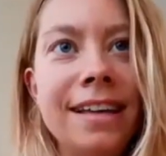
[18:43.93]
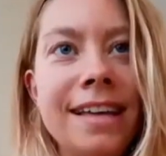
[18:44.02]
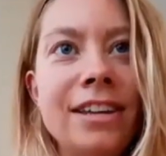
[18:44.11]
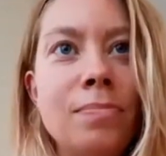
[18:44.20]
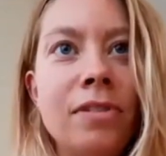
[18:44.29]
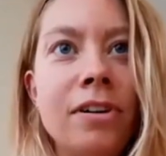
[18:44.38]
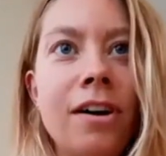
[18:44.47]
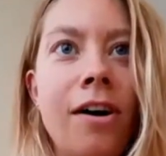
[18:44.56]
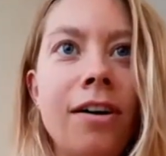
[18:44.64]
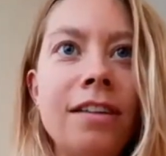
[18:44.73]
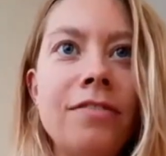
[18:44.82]
and you put
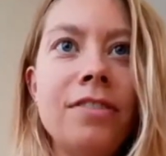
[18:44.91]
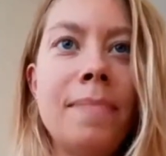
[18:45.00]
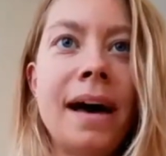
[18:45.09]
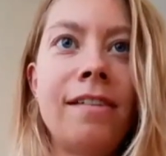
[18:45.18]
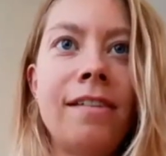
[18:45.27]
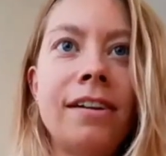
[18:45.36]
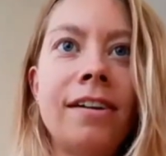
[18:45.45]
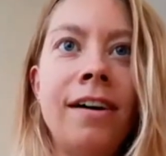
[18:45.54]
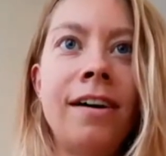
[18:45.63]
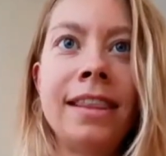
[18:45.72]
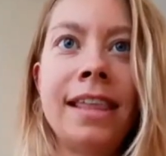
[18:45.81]
all of the power
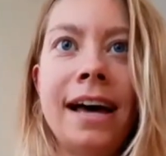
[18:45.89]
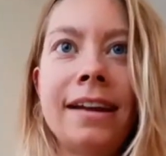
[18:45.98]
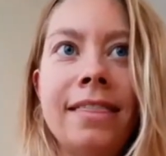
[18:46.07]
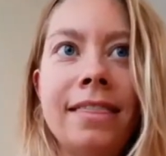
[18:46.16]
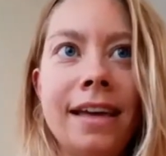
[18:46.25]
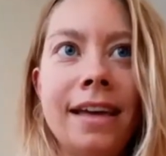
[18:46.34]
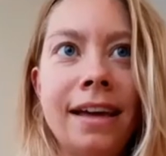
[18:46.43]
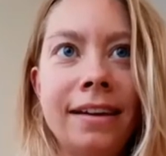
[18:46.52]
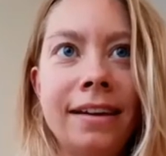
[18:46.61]
on that thing